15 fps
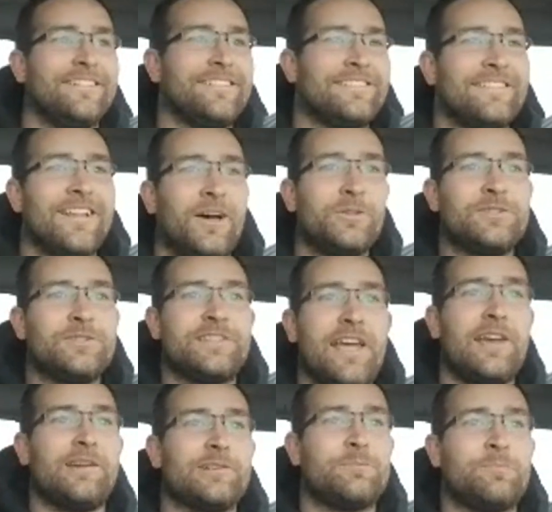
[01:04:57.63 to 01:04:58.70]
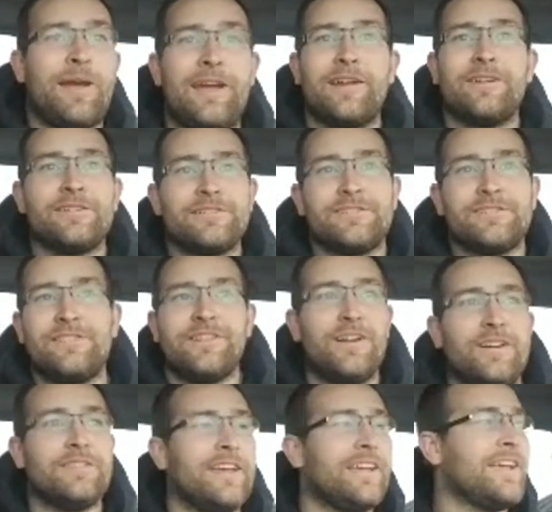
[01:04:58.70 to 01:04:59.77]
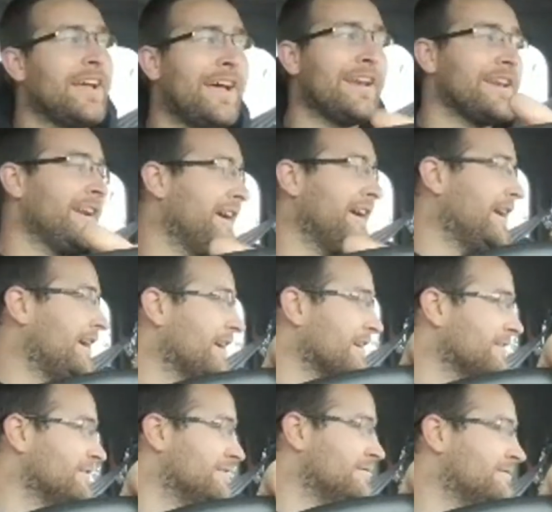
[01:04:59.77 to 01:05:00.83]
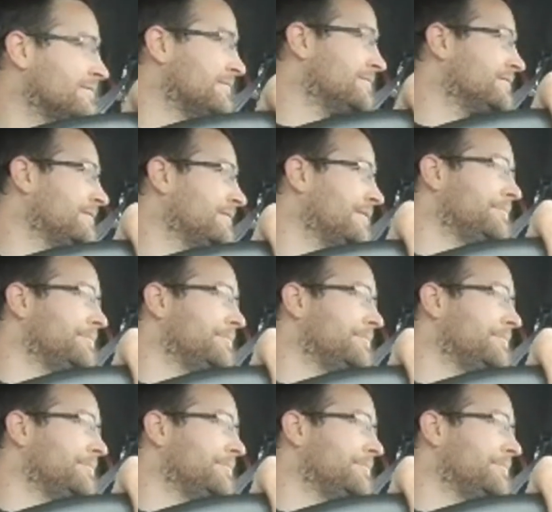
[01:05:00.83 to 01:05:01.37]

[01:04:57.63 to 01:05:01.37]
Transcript: You know, those tanker spankers, you know, they got it on.